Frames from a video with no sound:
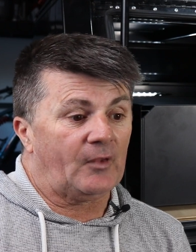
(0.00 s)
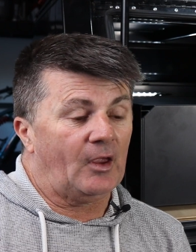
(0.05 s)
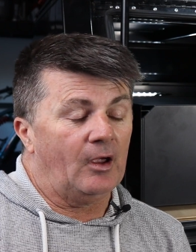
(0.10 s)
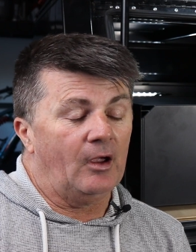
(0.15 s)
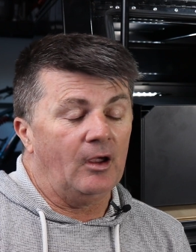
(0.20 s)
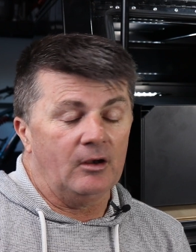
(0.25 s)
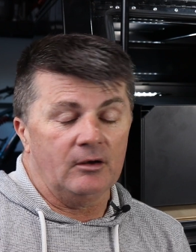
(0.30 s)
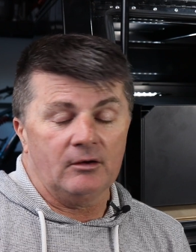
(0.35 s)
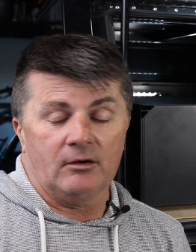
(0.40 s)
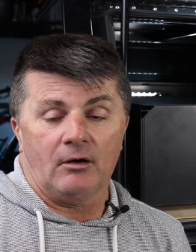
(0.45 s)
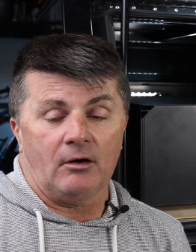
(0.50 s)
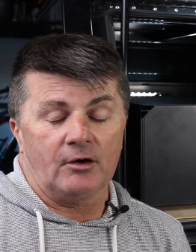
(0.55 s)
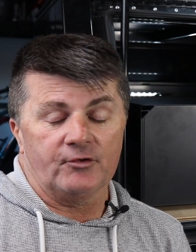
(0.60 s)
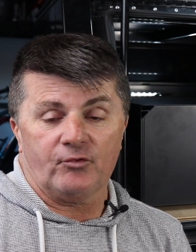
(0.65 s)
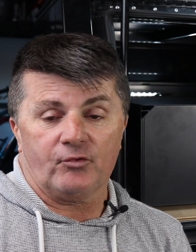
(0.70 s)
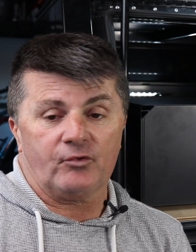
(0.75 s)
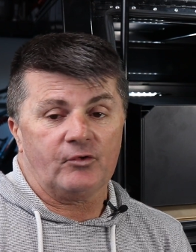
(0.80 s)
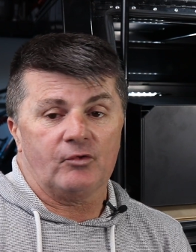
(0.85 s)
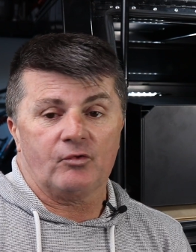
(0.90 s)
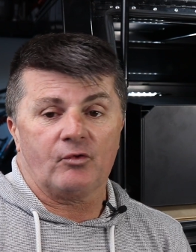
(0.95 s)
And I
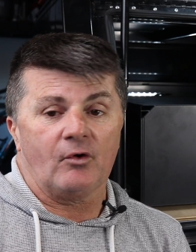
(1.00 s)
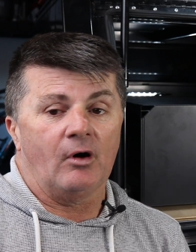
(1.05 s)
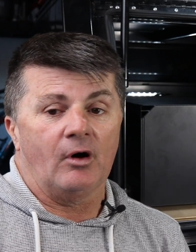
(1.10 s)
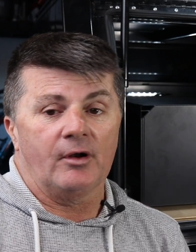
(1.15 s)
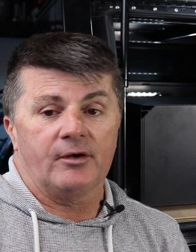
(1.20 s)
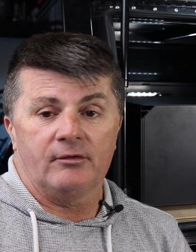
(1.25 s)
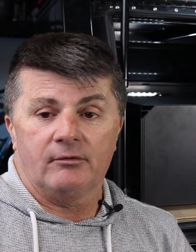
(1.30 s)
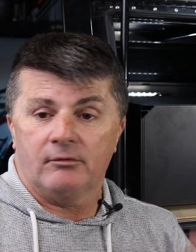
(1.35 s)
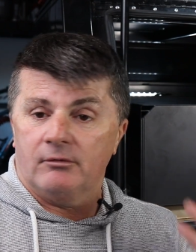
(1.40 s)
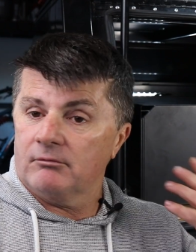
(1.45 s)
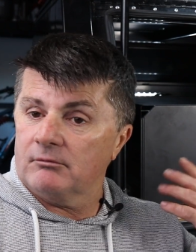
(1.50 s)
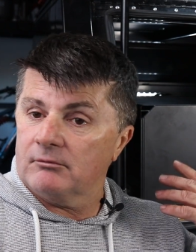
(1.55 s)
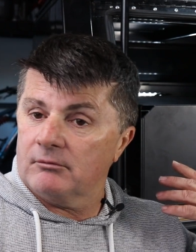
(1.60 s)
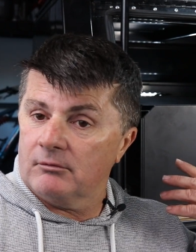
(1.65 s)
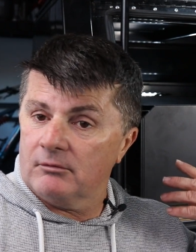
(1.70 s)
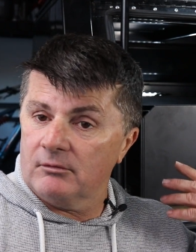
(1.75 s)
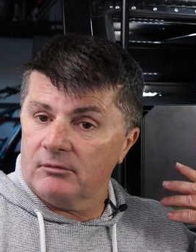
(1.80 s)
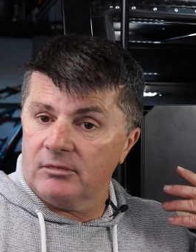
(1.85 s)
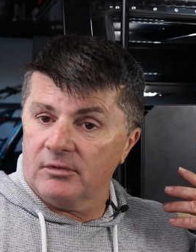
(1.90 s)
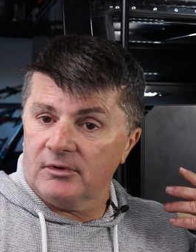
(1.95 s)
just decided,
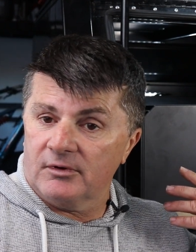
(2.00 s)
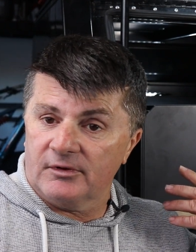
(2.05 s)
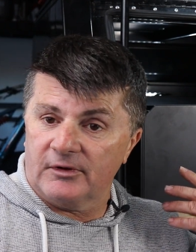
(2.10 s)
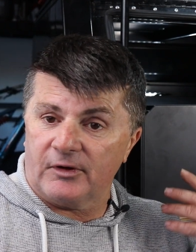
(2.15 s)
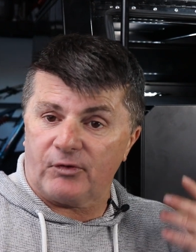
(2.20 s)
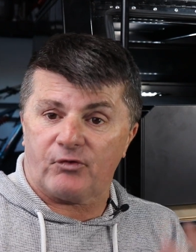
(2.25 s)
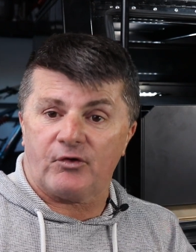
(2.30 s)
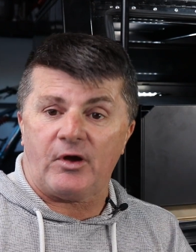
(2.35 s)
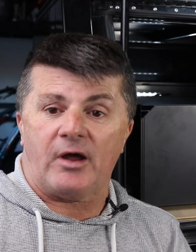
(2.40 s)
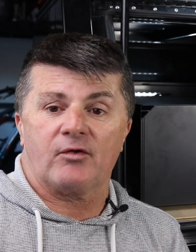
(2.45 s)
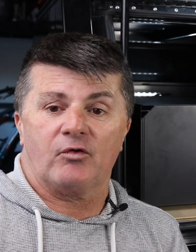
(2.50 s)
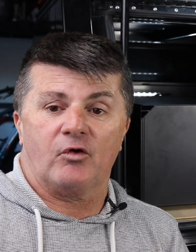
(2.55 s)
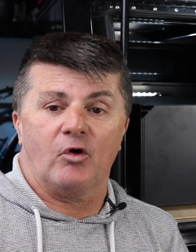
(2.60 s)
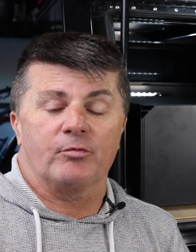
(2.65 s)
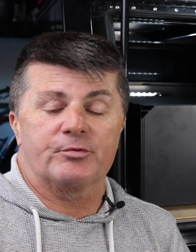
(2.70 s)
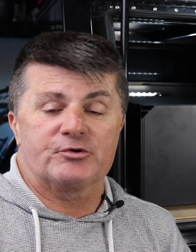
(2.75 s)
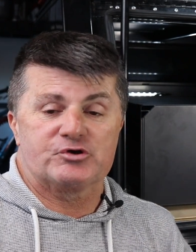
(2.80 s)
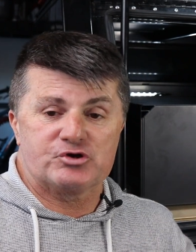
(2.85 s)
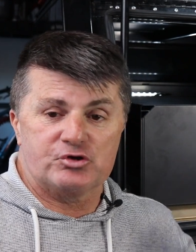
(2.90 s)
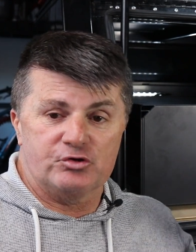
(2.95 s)
let's take the
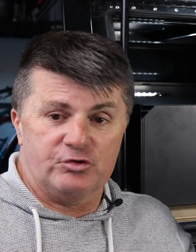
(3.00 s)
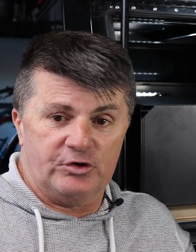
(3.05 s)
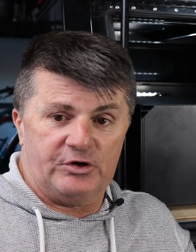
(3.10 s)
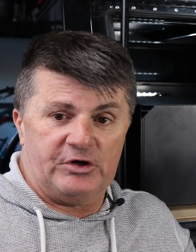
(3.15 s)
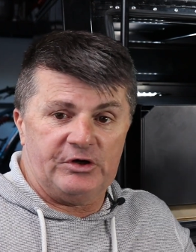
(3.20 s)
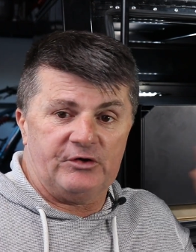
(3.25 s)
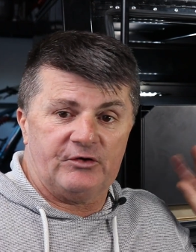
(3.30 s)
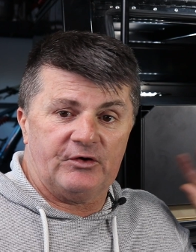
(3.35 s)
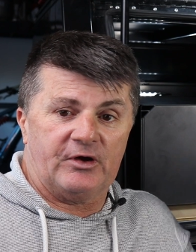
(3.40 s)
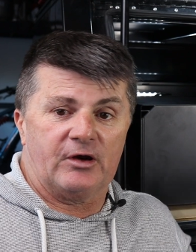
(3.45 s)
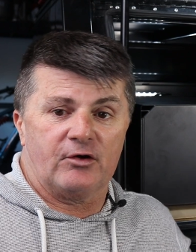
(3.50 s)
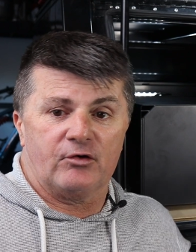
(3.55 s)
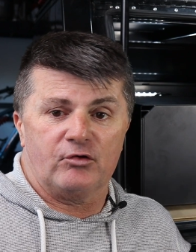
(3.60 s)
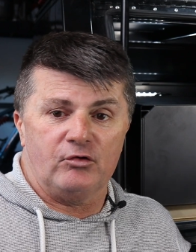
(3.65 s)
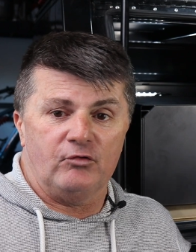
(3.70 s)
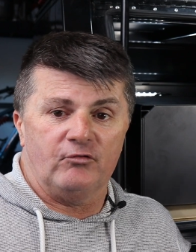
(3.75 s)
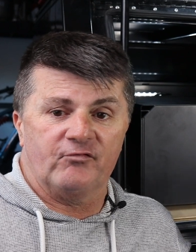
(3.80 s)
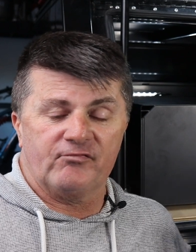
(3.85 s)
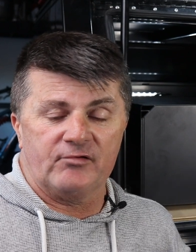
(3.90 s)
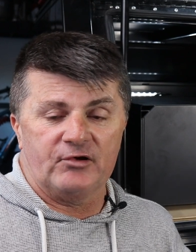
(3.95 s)
opportunity to get a
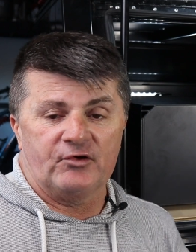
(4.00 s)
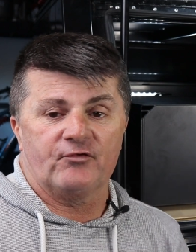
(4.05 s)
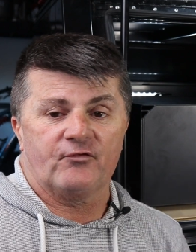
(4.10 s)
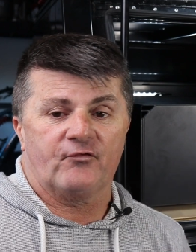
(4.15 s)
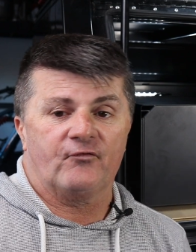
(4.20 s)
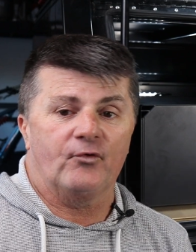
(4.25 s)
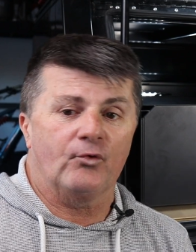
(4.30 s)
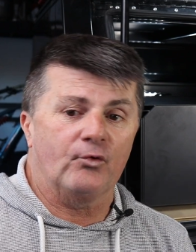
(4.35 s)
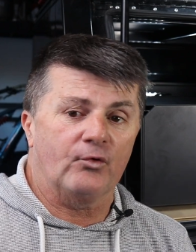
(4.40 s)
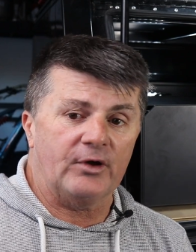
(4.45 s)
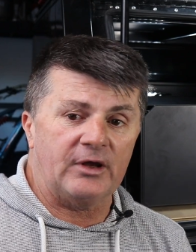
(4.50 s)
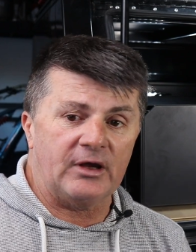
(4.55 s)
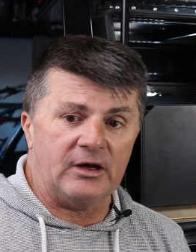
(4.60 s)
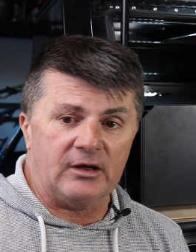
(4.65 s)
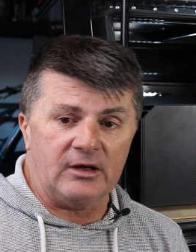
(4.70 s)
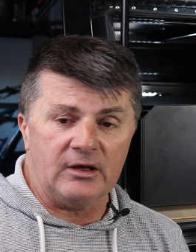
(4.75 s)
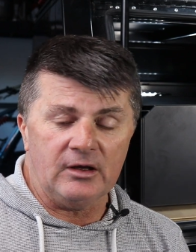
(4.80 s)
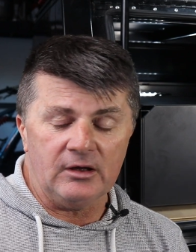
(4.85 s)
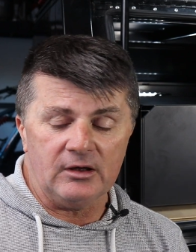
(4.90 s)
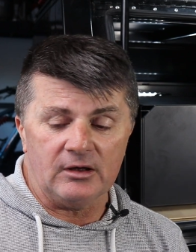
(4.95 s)
new fridge for in
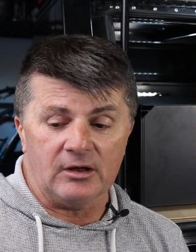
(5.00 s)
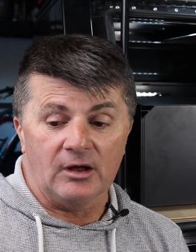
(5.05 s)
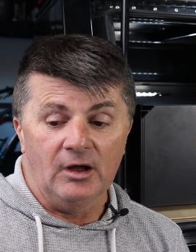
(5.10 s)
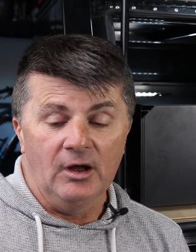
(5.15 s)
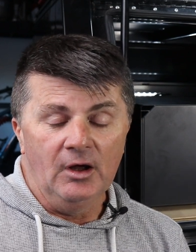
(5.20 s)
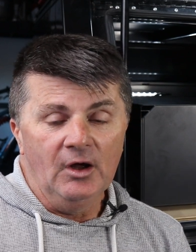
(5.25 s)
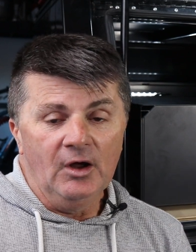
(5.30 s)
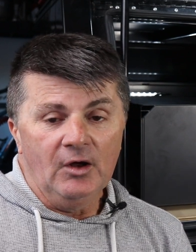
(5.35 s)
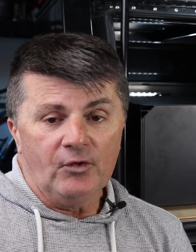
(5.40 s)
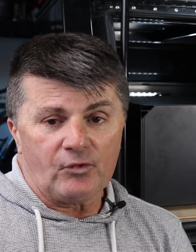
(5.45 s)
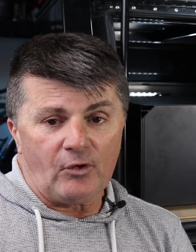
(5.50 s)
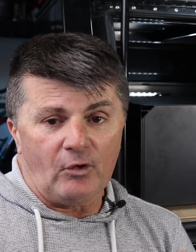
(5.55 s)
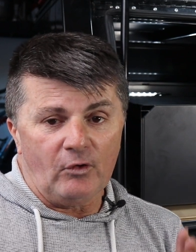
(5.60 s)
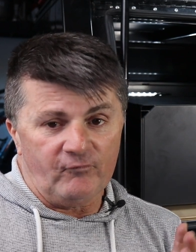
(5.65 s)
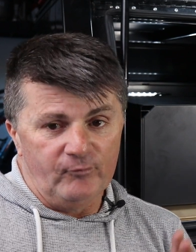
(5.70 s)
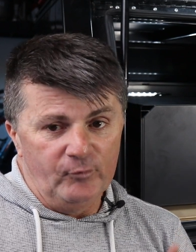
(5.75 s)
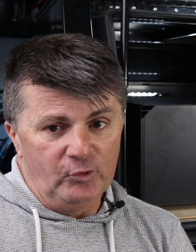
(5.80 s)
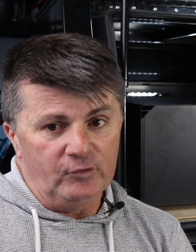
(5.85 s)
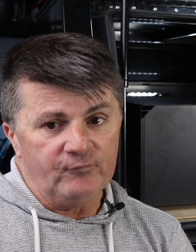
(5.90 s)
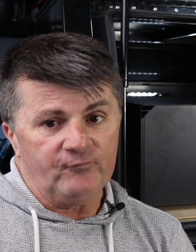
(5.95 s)
here. So
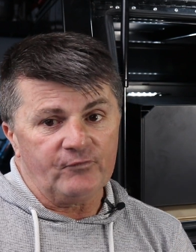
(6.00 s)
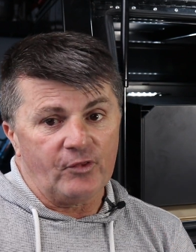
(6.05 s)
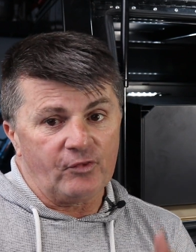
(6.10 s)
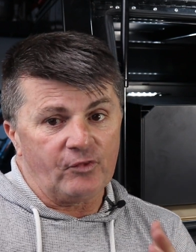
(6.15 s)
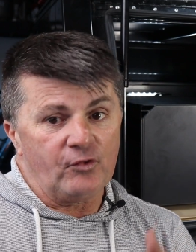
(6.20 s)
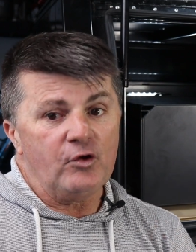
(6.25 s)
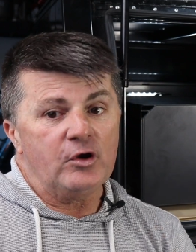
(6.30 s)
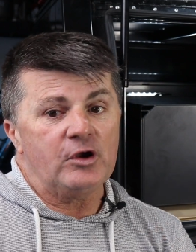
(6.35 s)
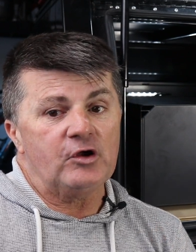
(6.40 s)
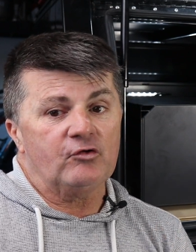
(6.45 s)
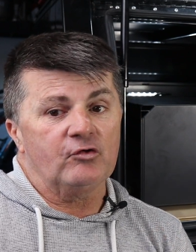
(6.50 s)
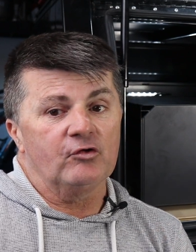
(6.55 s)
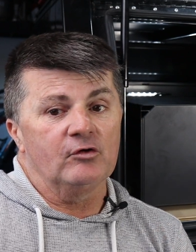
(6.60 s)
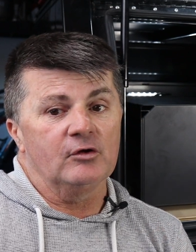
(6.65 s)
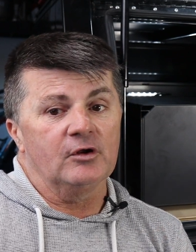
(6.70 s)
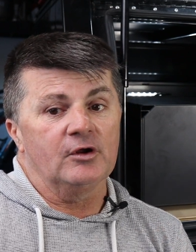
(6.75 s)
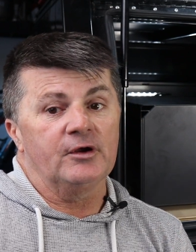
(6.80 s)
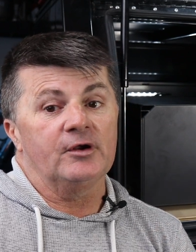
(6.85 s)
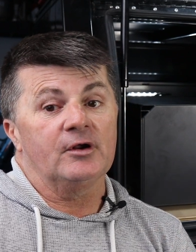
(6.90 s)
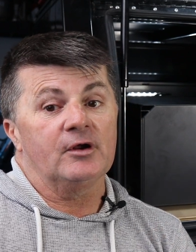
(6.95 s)
I've moved the
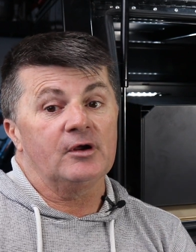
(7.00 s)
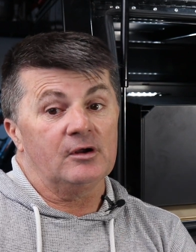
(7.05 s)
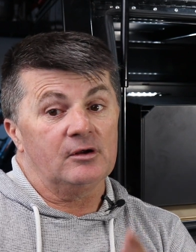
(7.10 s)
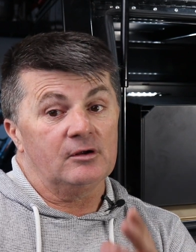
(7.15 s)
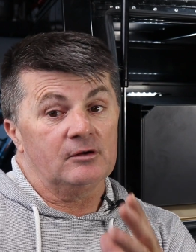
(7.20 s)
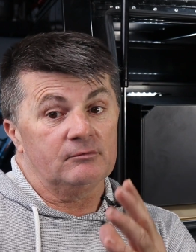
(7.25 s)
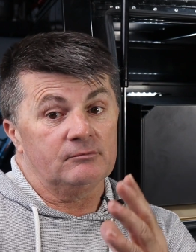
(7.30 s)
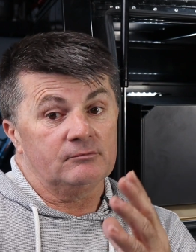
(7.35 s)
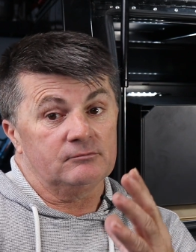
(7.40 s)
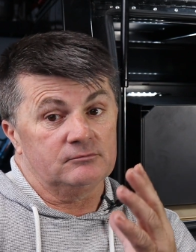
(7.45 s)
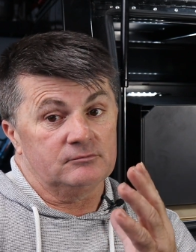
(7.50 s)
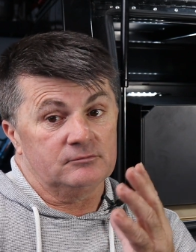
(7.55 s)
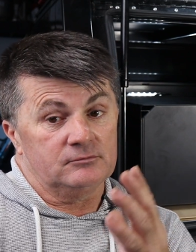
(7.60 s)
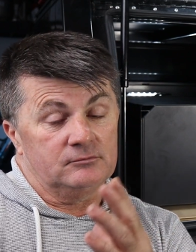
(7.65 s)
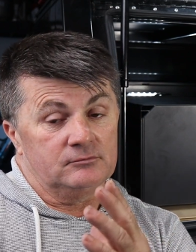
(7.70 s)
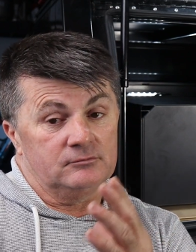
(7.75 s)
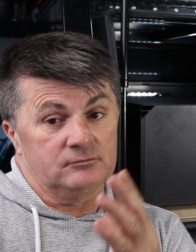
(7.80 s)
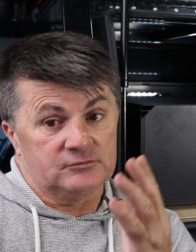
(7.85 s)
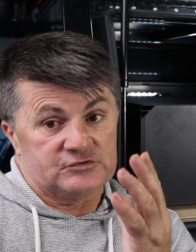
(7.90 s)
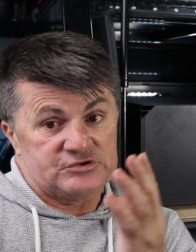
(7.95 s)
32-litre
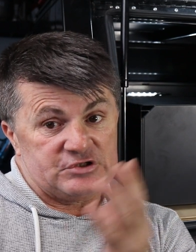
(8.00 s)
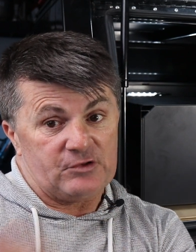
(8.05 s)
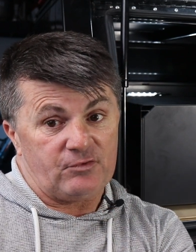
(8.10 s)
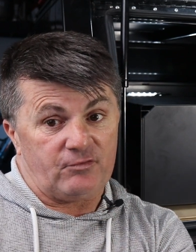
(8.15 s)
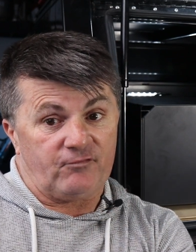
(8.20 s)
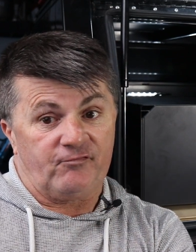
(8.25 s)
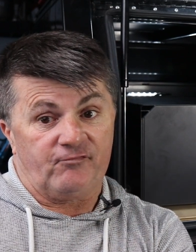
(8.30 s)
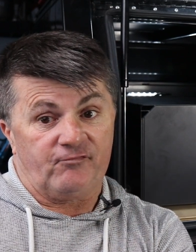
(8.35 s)
chest